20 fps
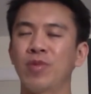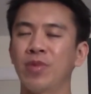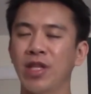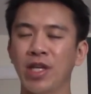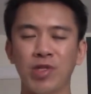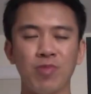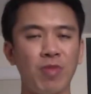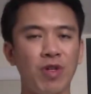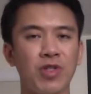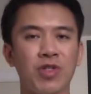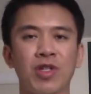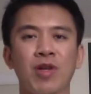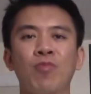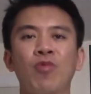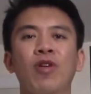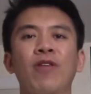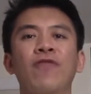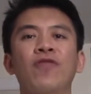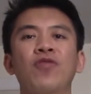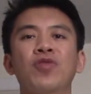
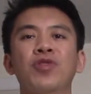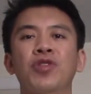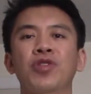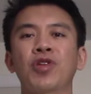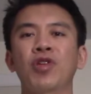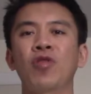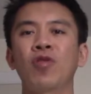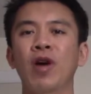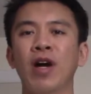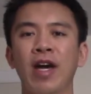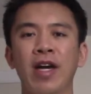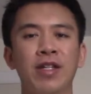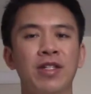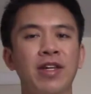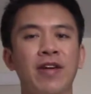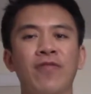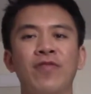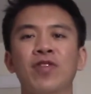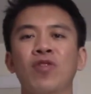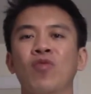for the show. I
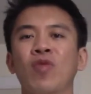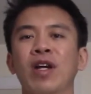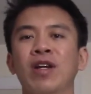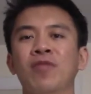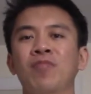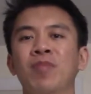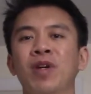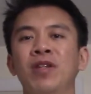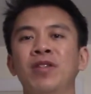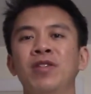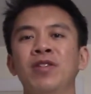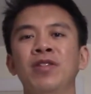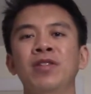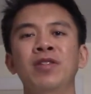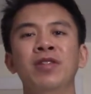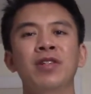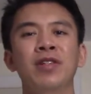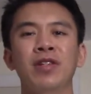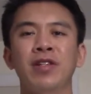definitely recommend it.